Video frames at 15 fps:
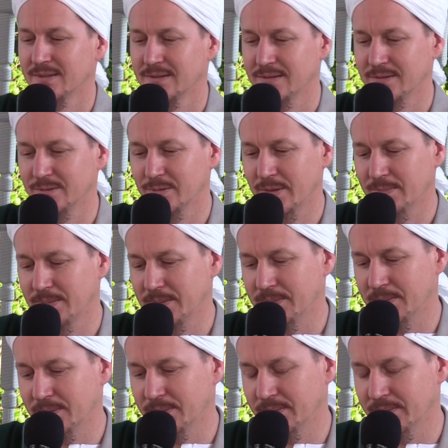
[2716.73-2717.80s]
These great
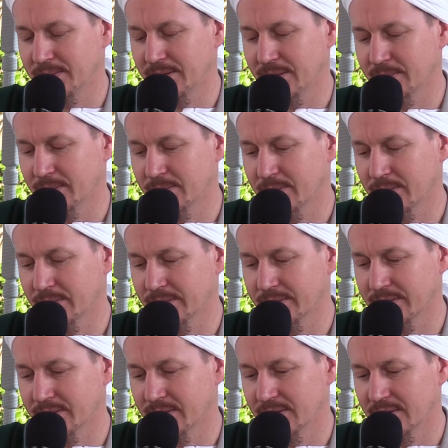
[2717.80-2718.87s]
people who came before
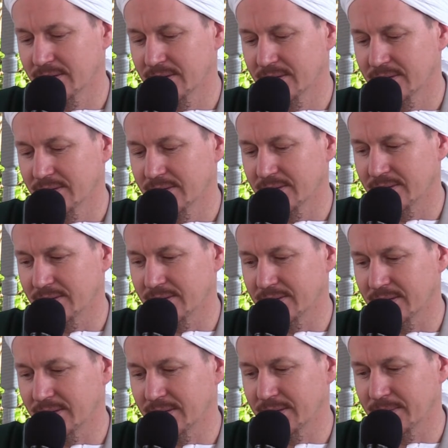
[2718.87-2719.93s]
us.
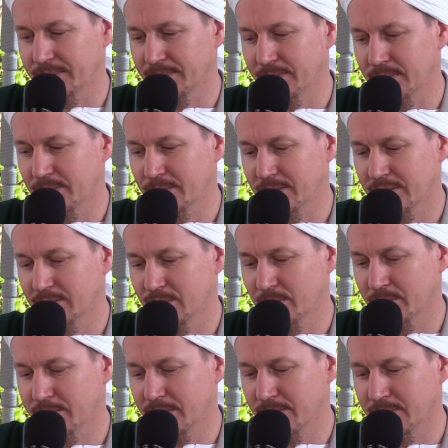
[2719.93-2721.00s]
Inshallah, we'll have more
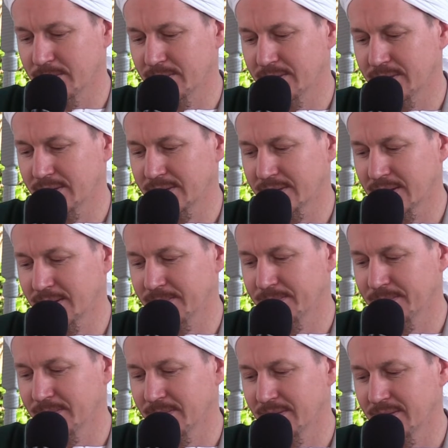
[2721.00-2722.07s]
people in our time
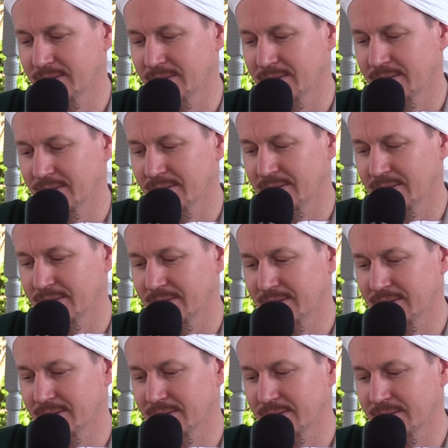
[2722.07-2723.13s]
that
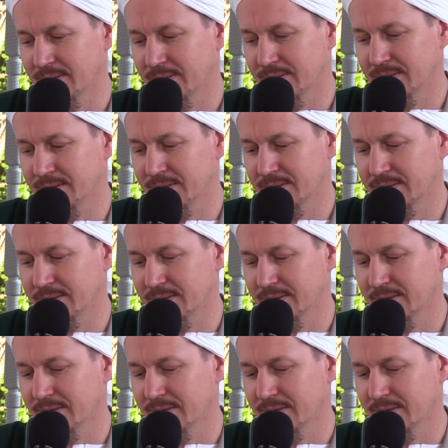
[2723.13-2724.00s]
these